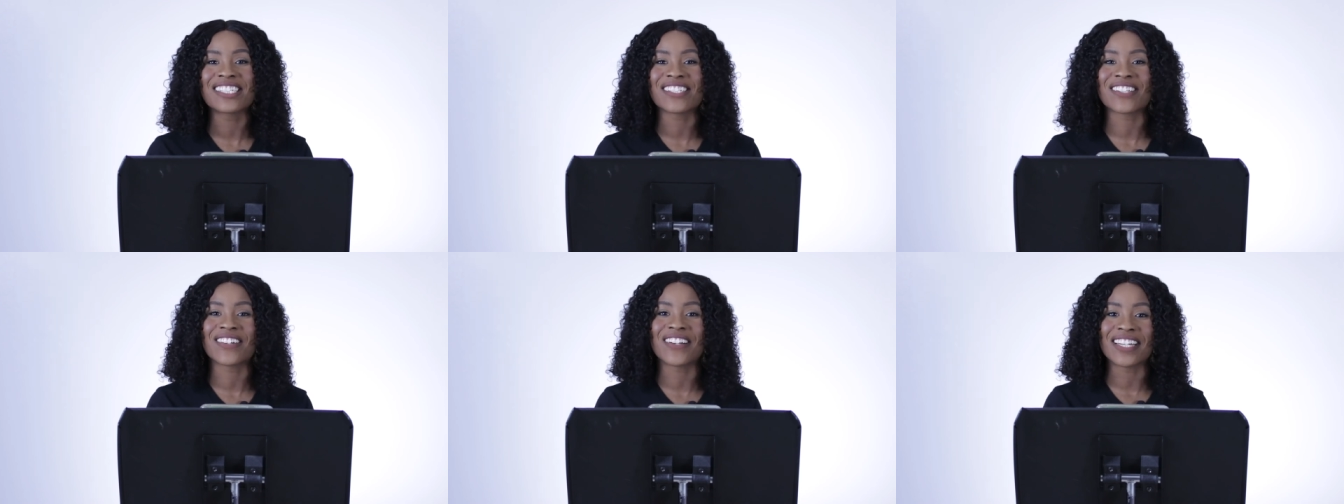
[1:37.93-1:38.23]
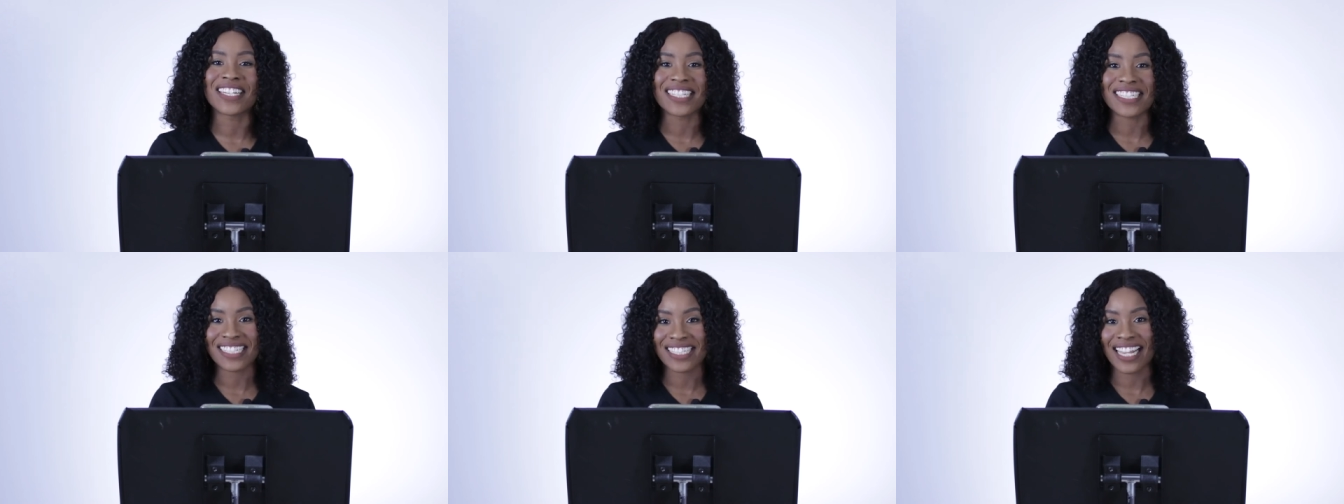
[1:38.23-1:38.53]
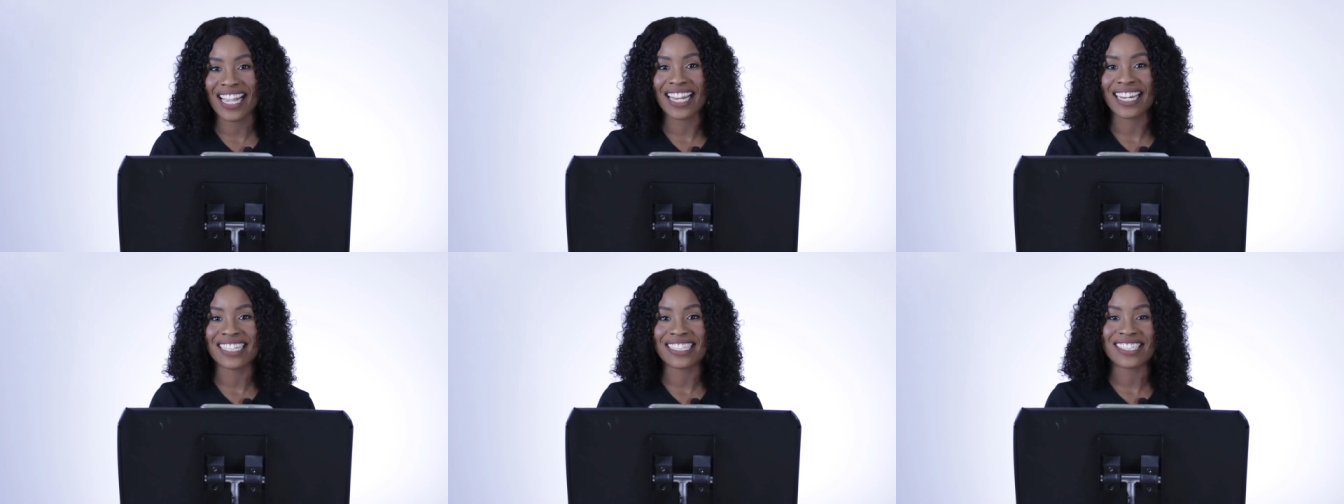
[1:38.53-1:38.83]
so I
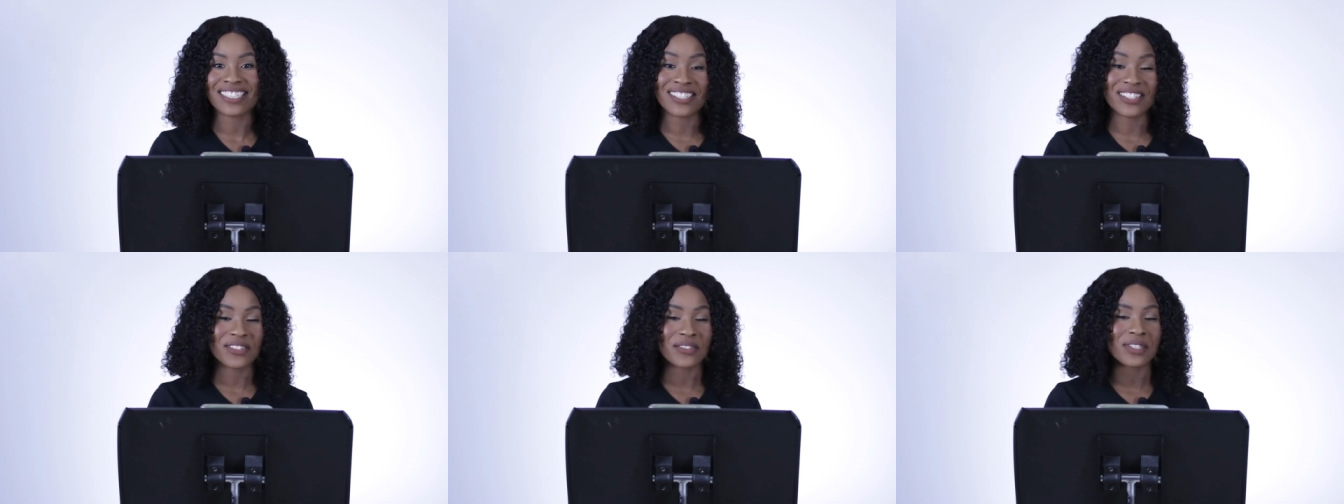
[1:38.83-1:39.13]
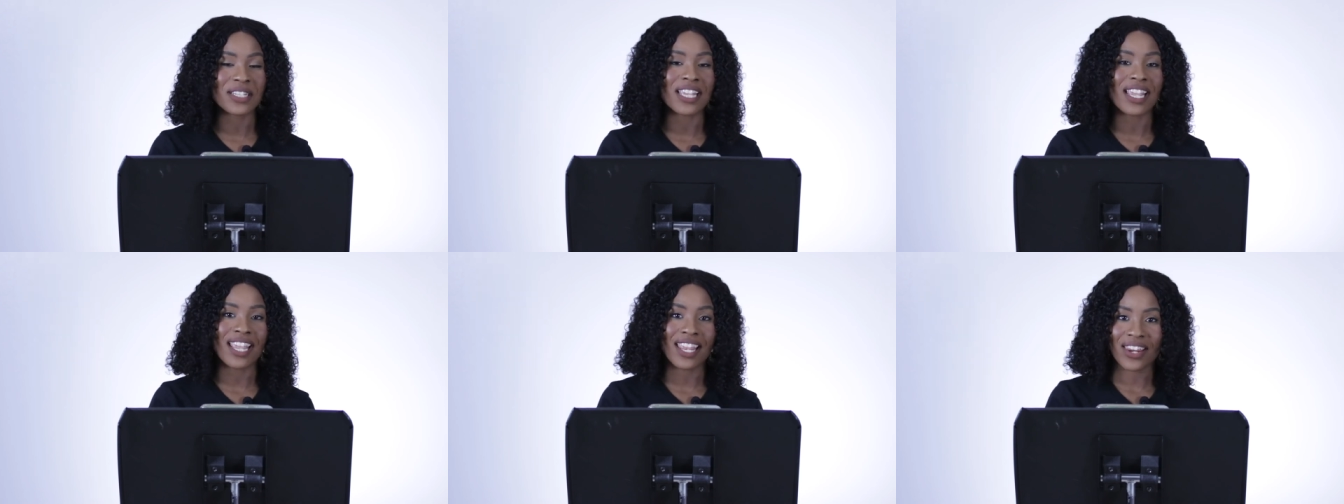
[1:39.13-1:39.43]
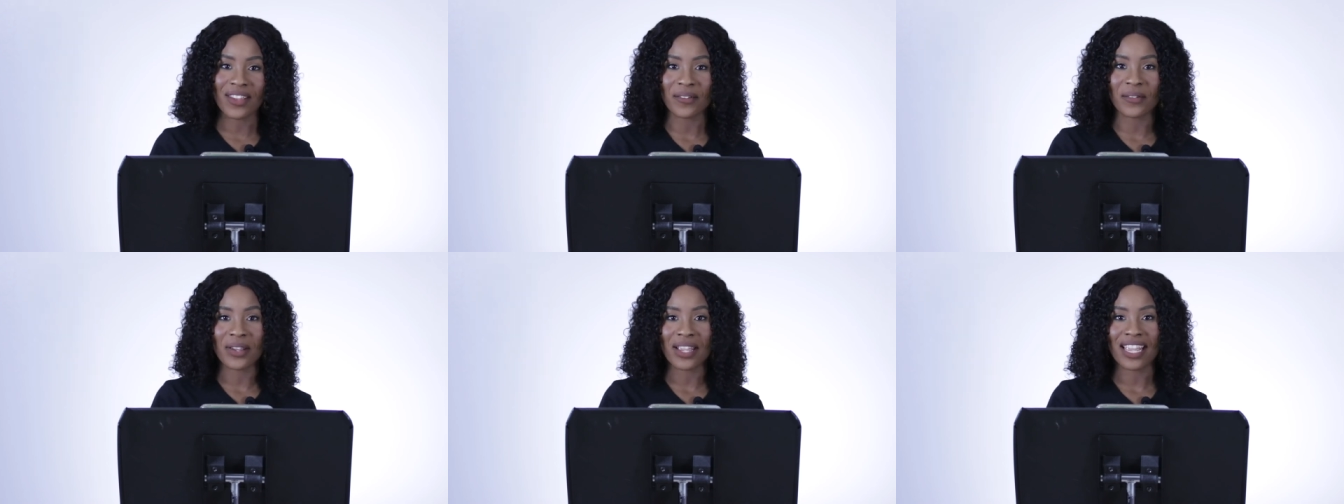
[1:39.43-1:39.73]
decided to do it
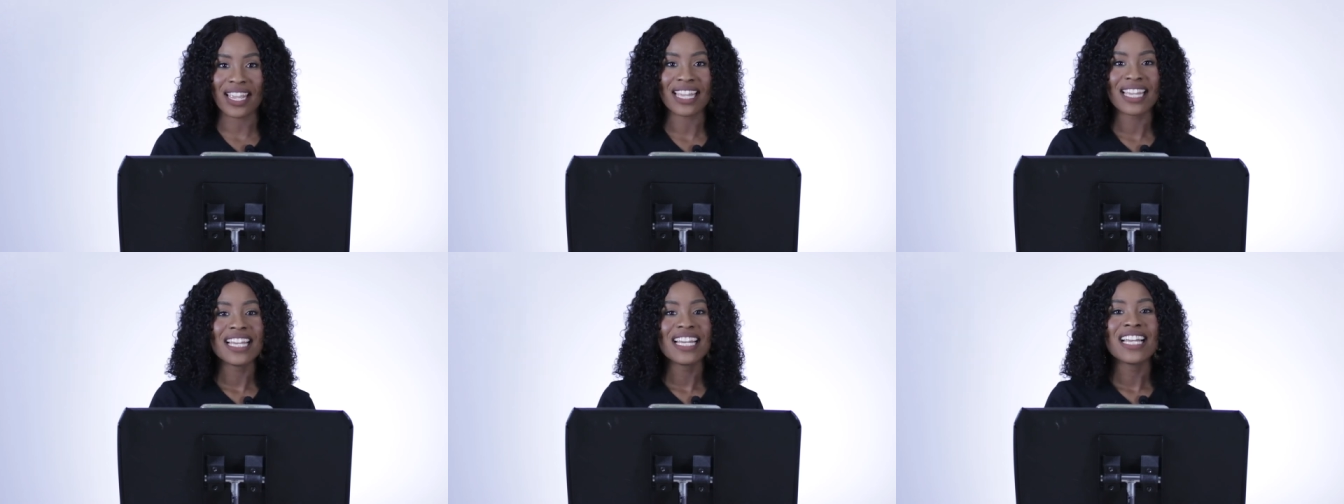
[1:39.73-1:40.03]
anyway.